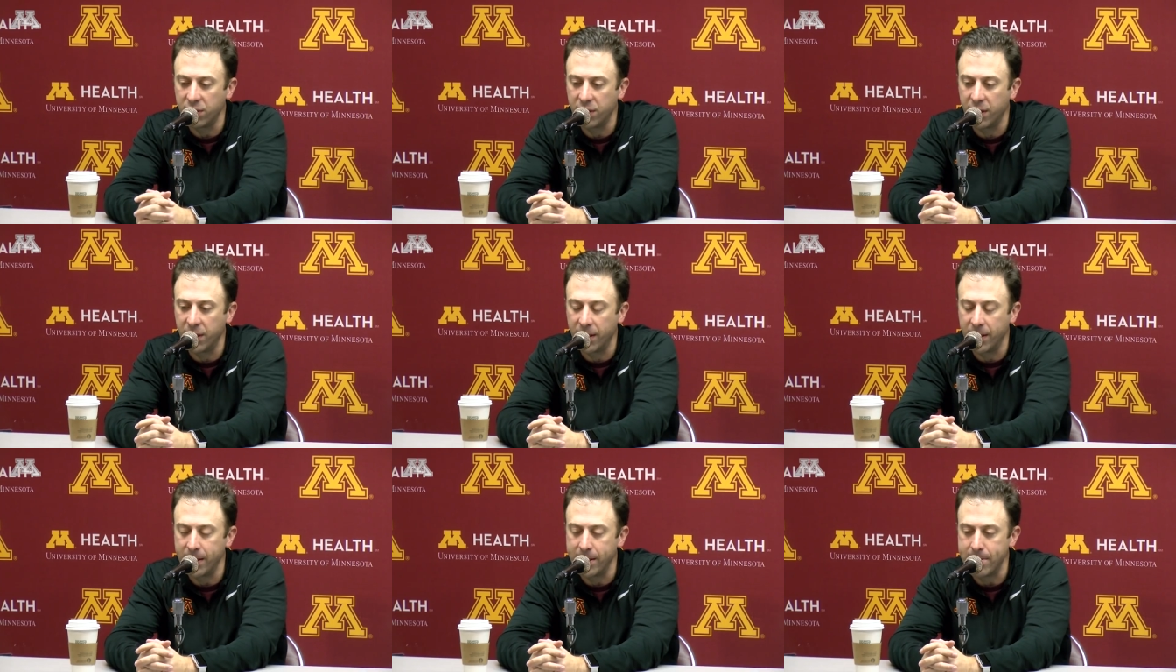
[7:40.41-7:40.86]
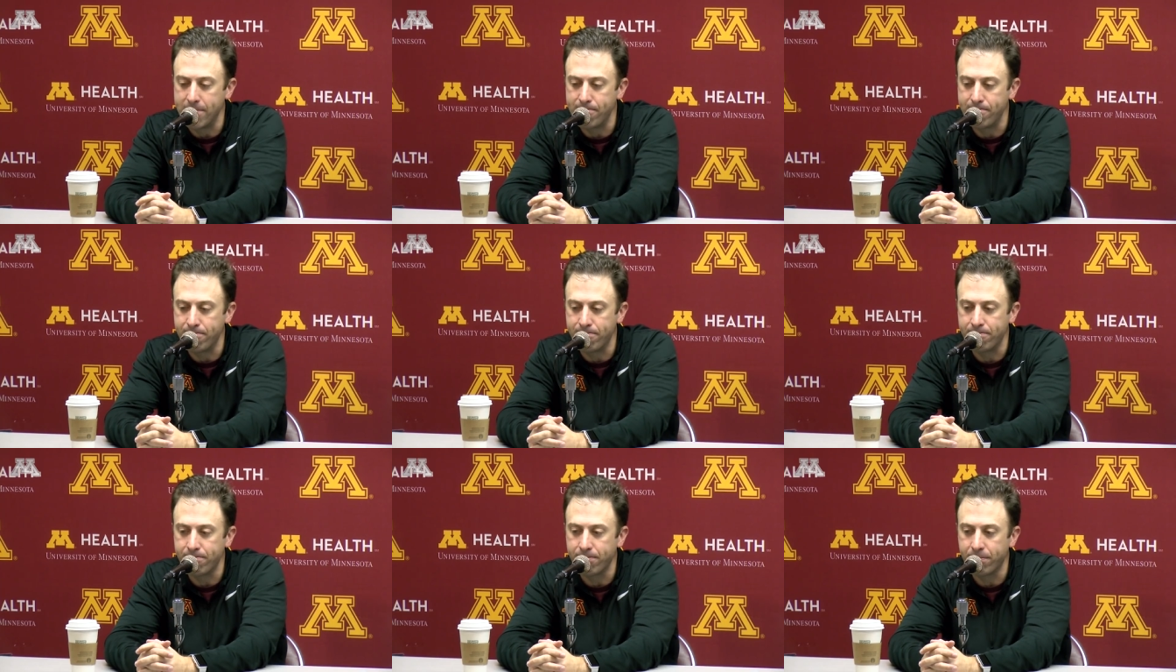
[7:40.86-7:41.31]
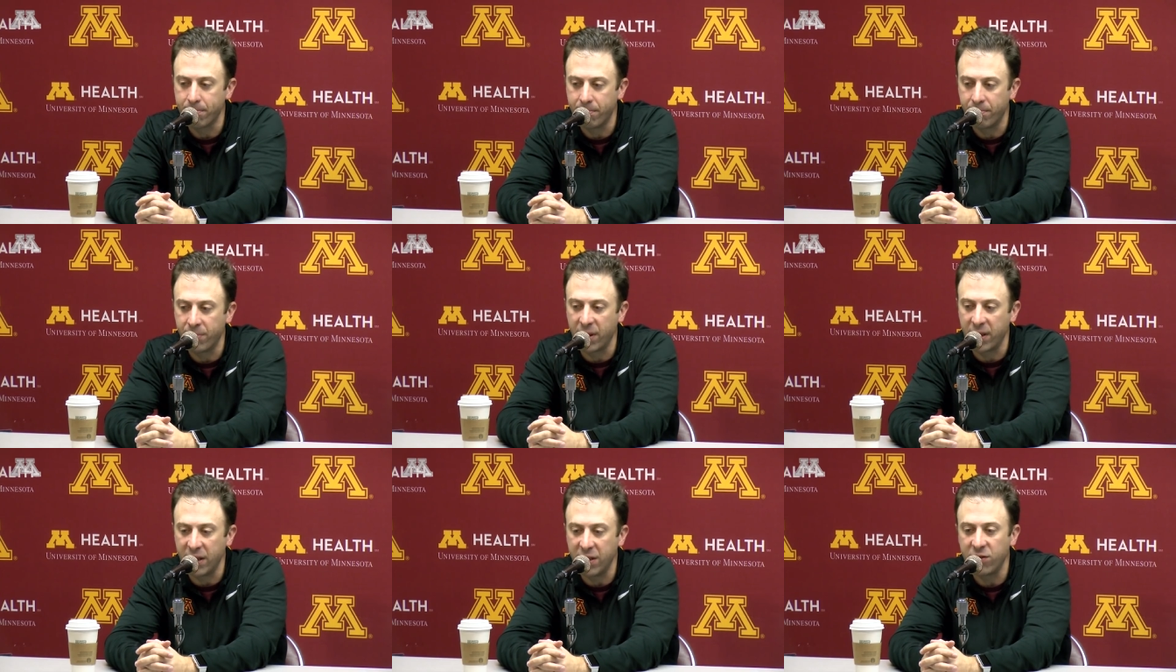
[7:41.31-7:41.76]

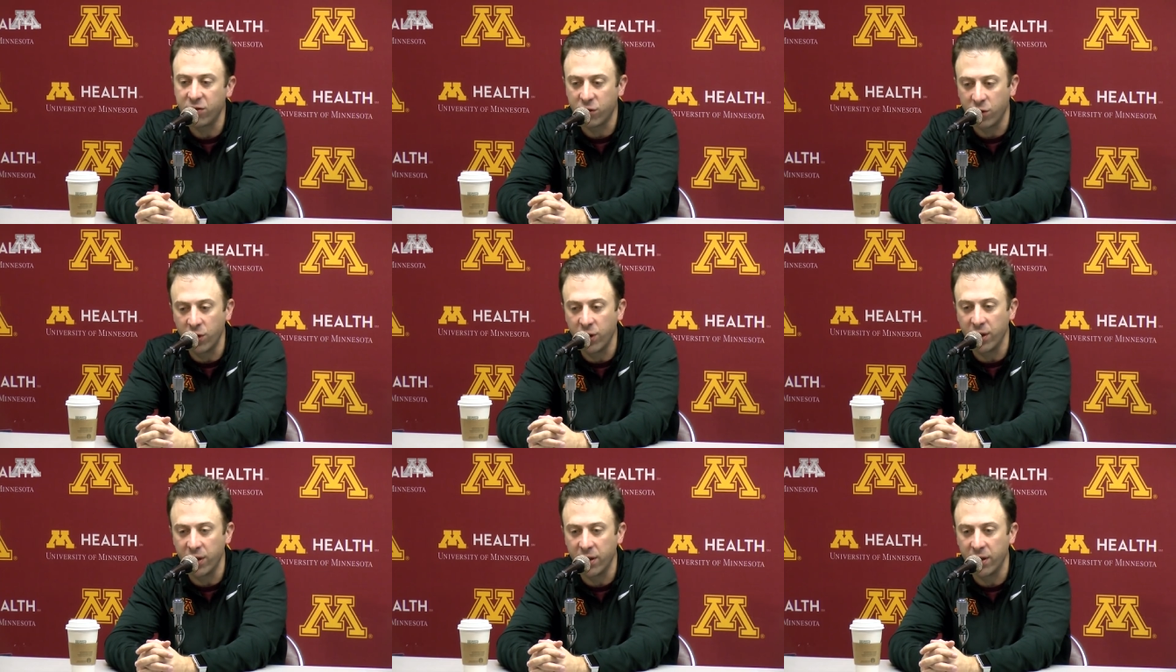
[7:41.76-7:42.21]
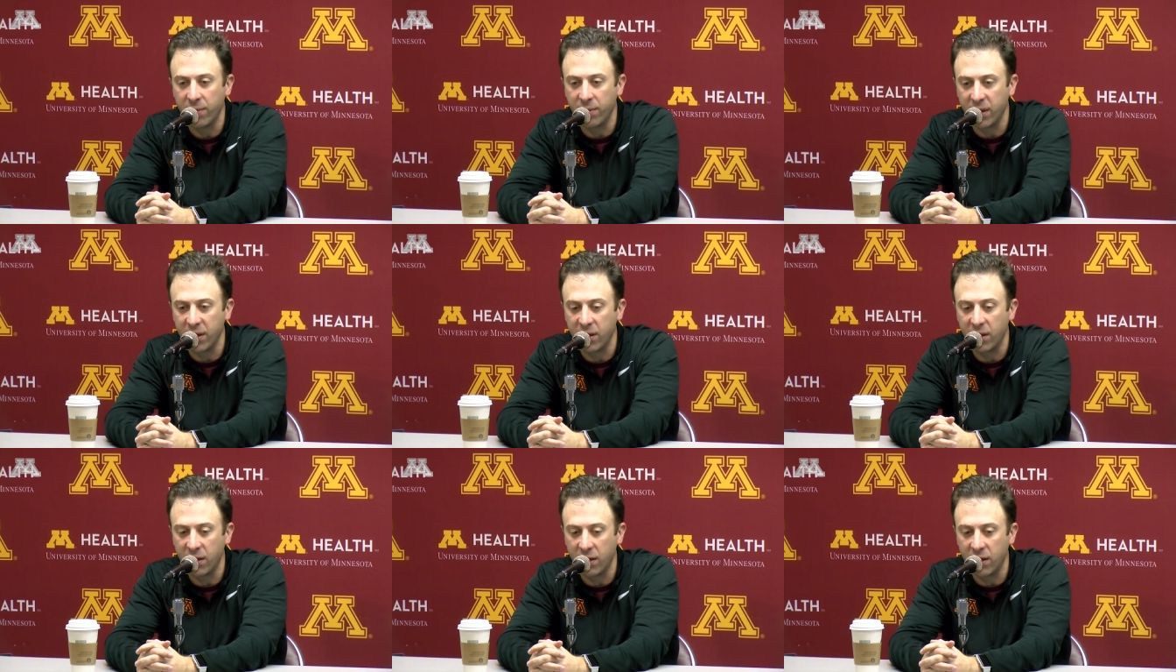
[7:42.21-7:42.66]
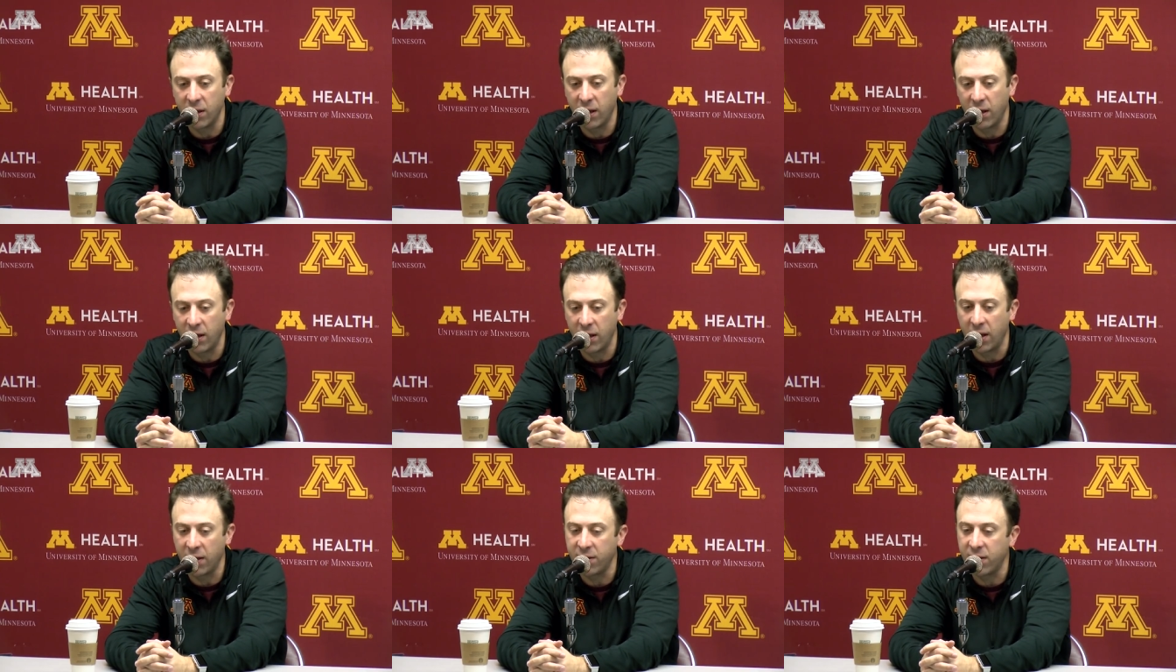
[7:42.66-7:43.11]
But he's good. I mean,
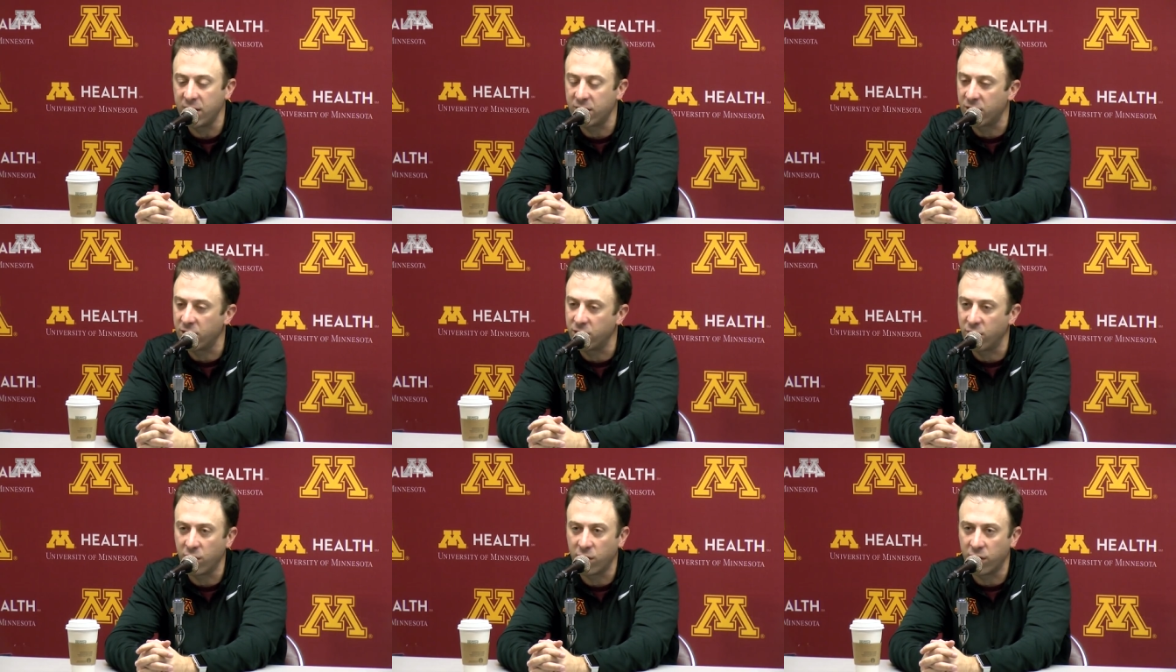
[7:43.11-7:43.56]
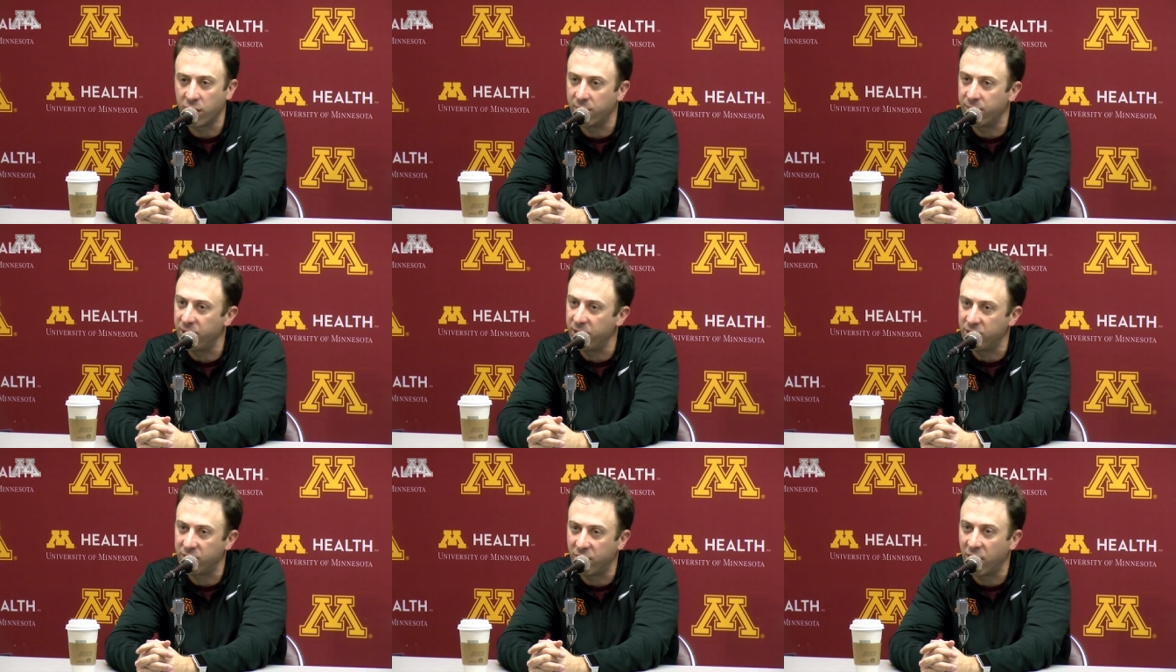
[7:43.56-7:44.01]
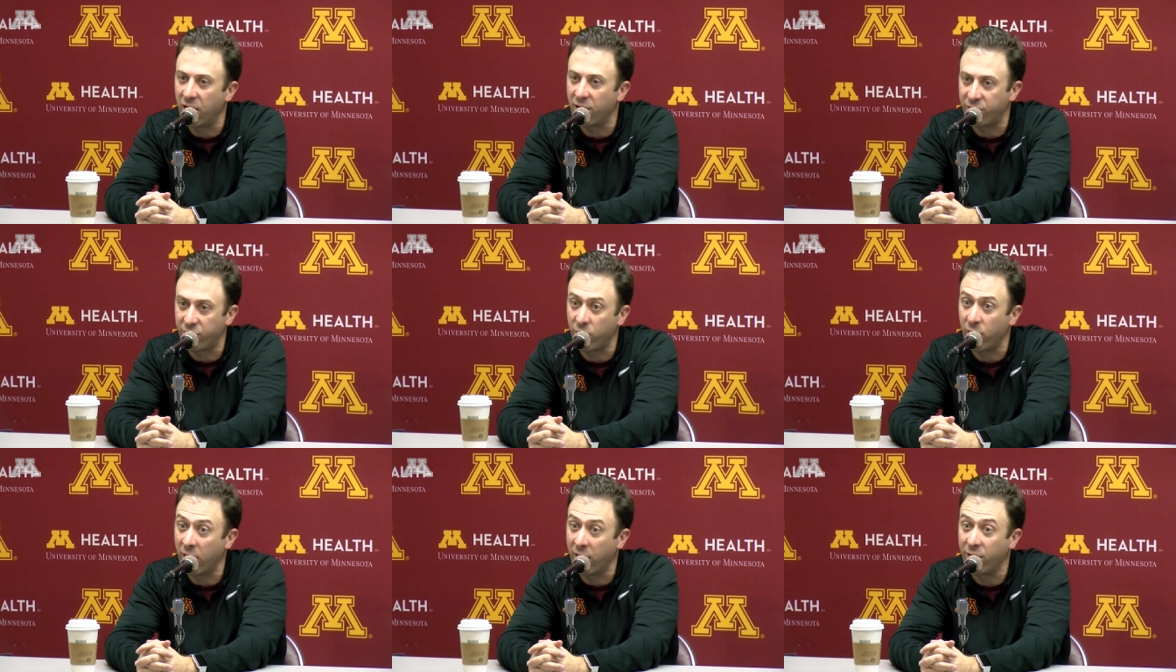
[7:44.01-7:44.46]
and I think that they're going to be tough
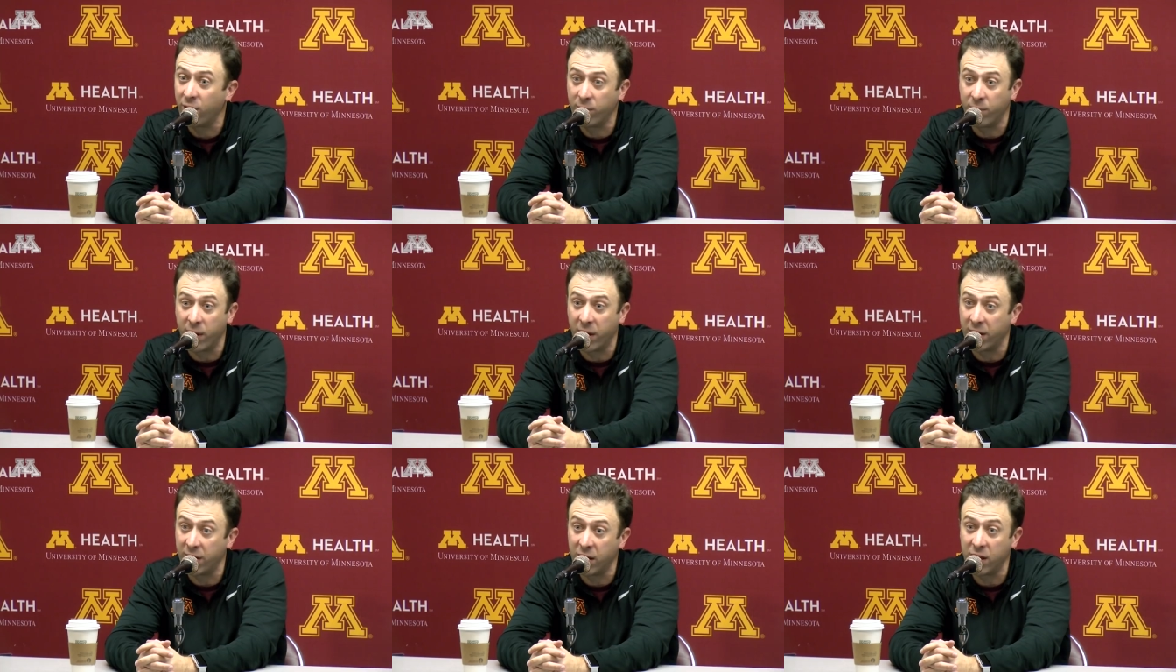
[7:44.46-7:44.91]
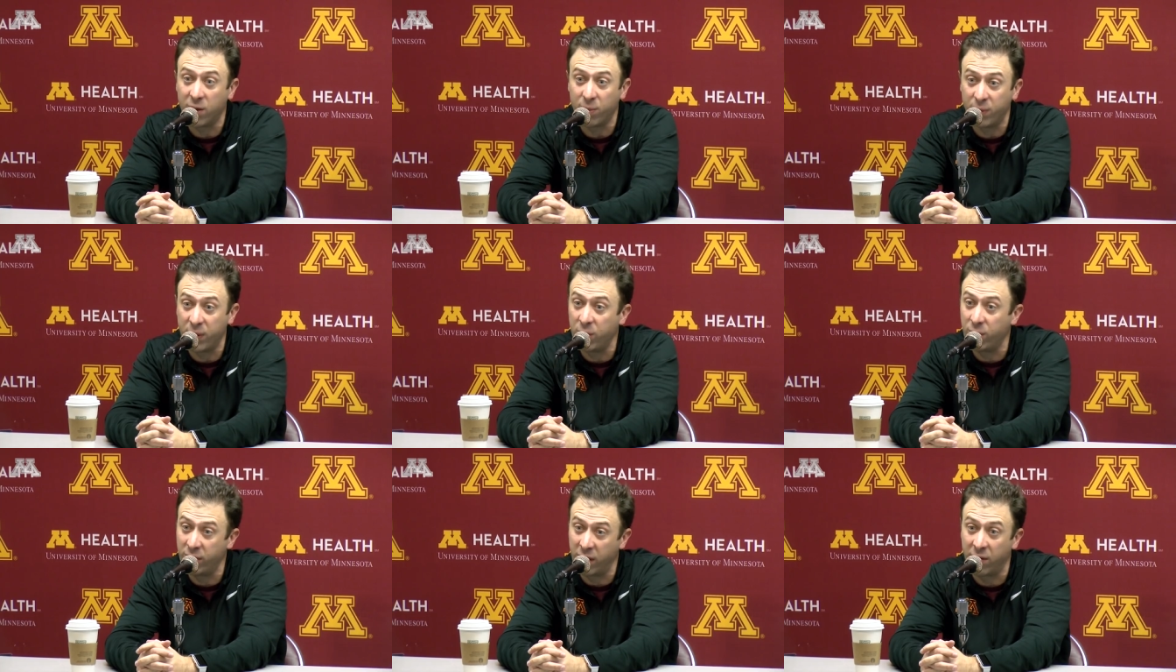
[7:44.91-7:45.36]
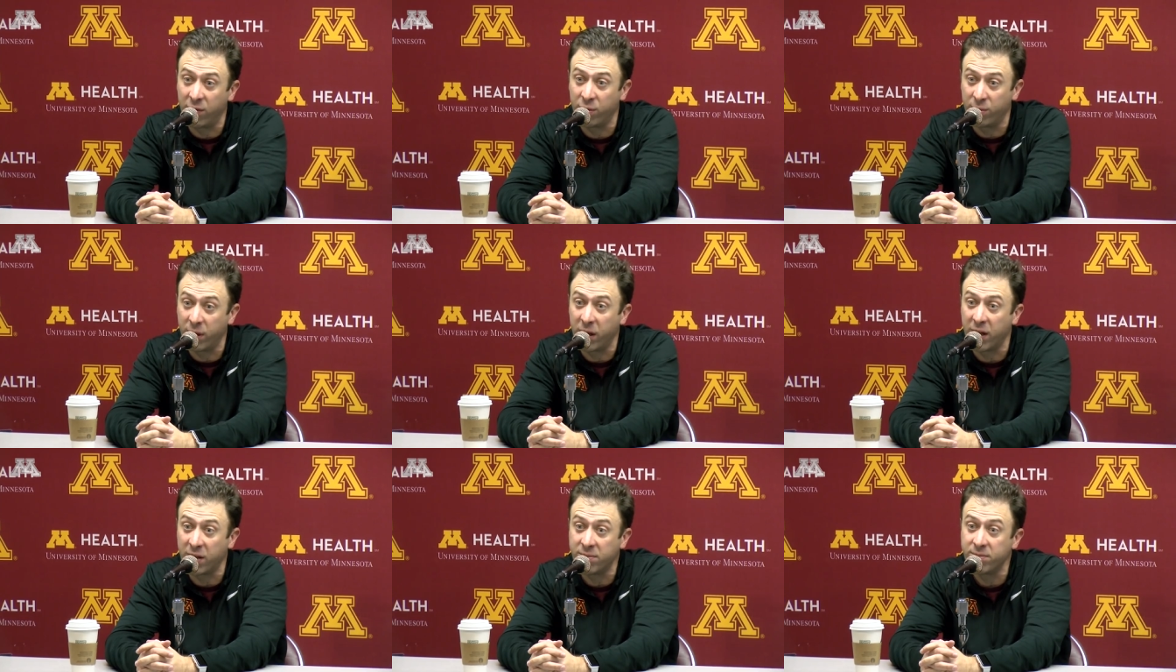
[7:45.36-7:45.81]
for everybody. They compete with
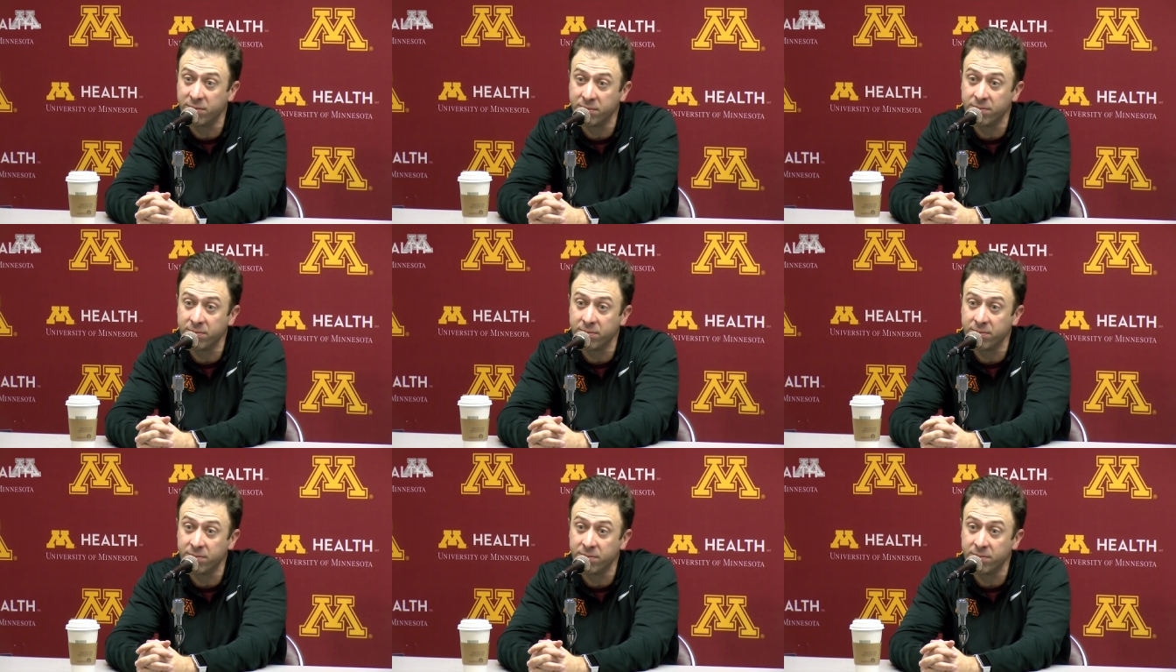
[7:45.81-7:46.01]
everybody.